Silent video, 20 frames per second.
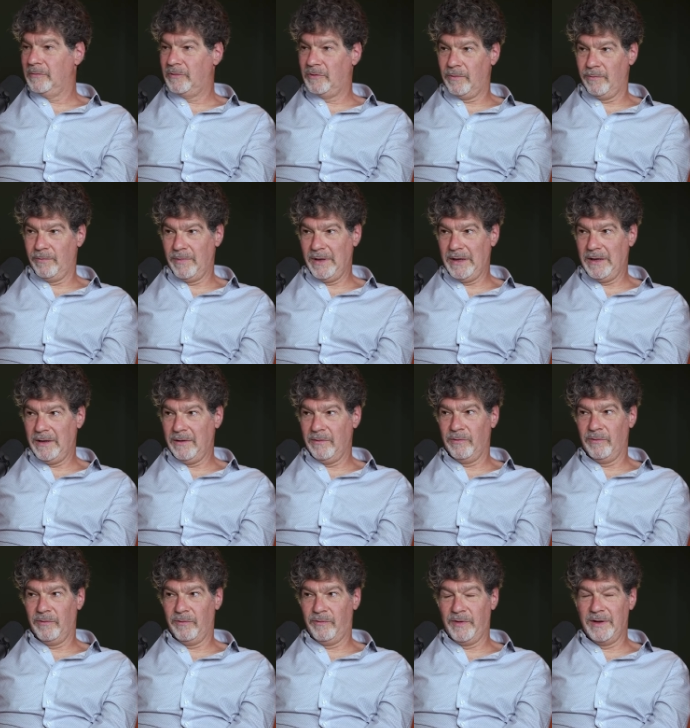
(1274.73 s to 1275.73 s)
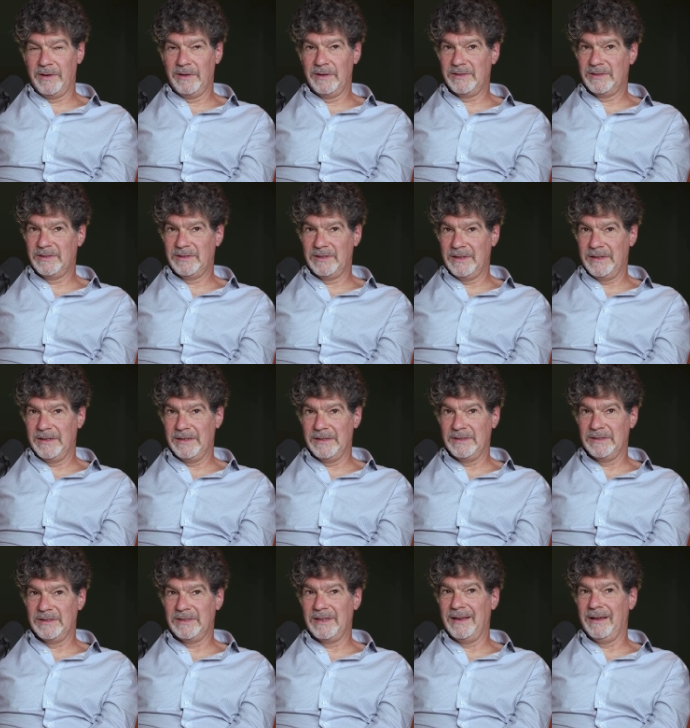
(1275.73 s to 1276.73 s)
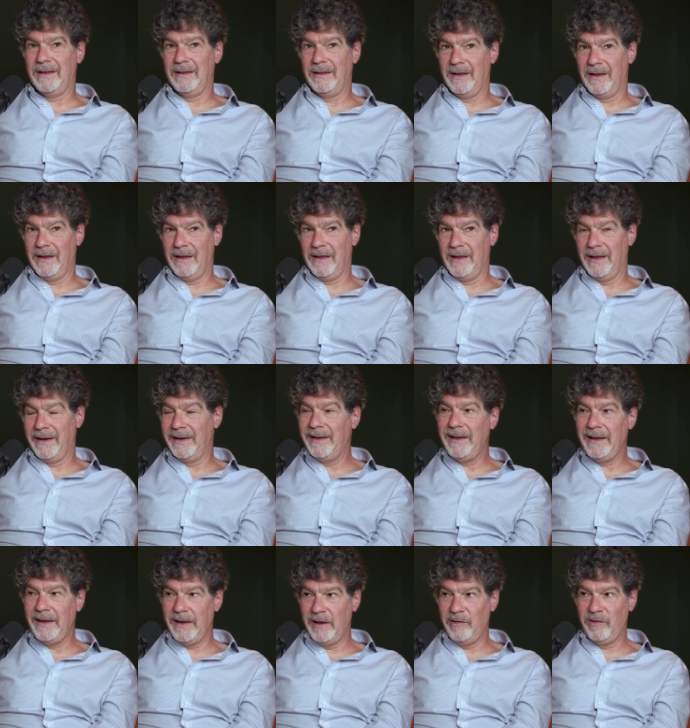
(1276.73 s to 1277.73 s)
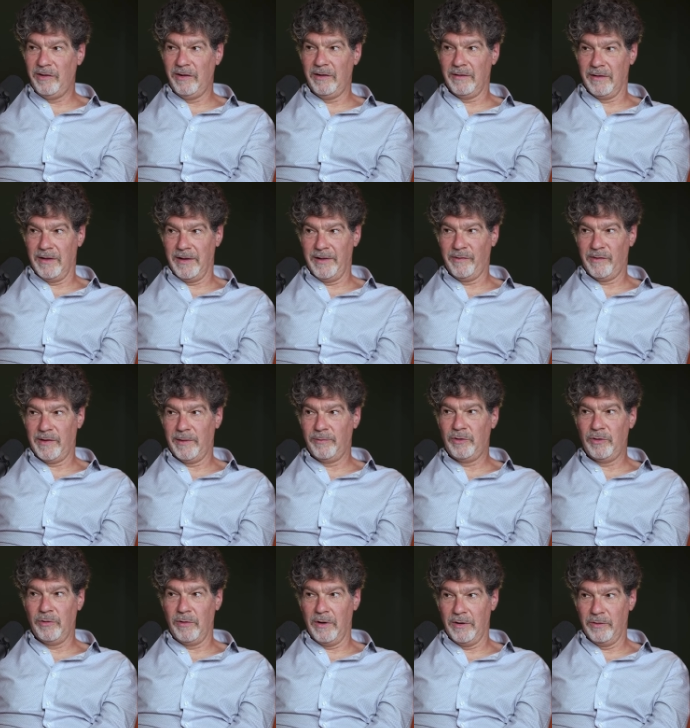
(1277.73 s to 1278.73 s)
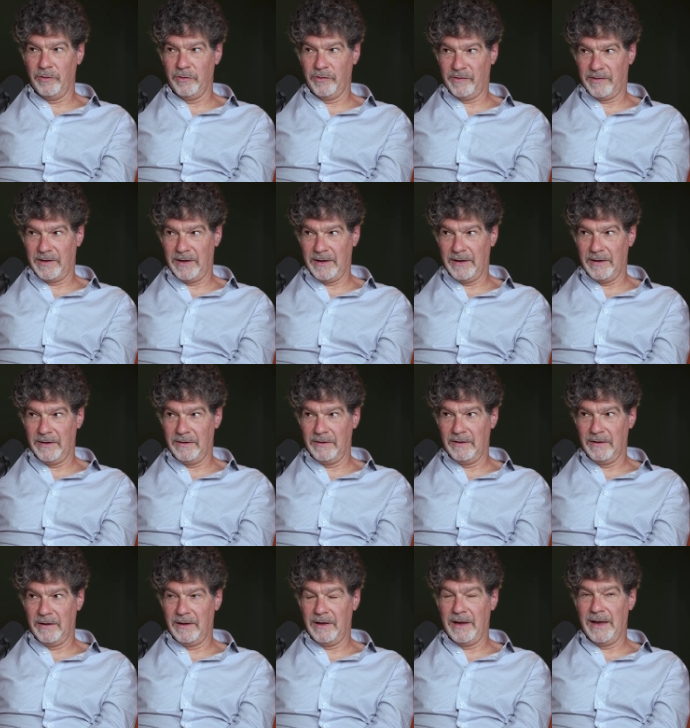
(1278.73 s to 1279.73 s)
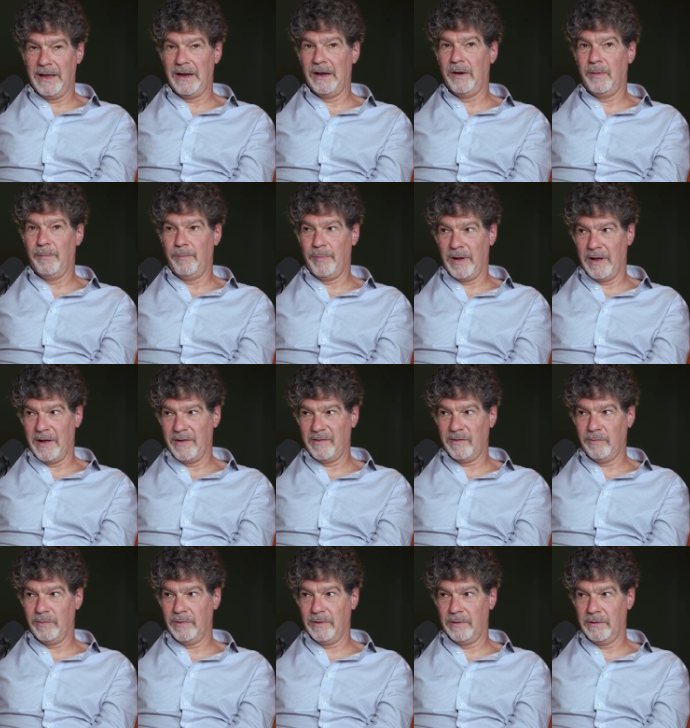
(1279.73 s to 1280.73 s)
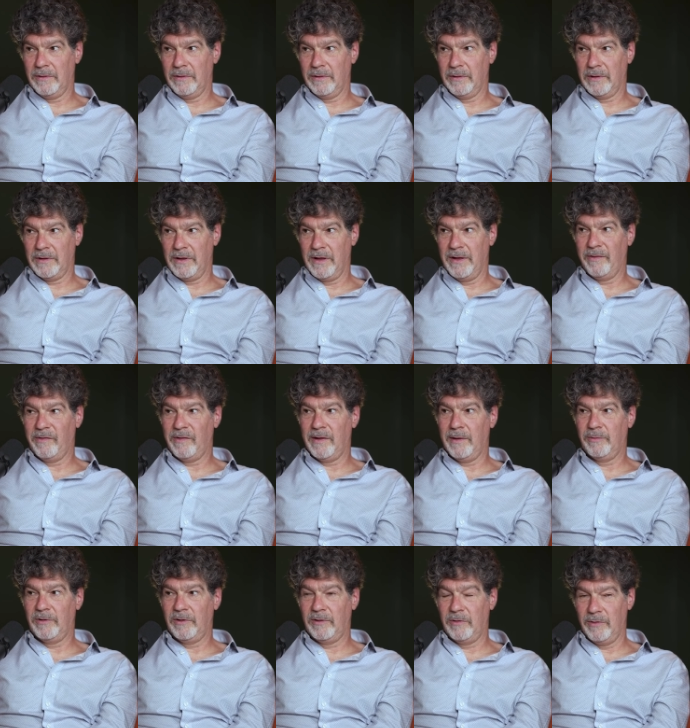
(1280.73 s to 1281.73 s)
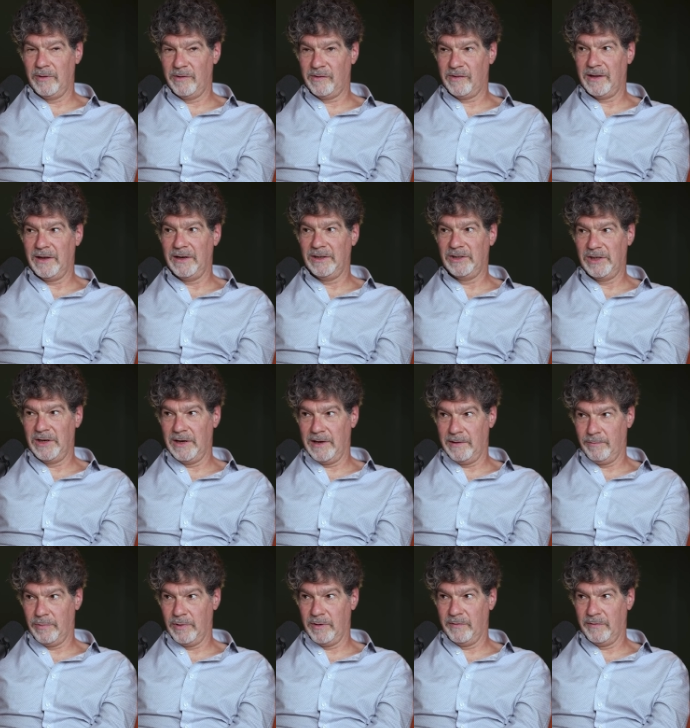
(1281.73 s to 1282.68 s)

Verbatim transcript: to me, fitness is an easy concept to understand and an impossible concept to instantiate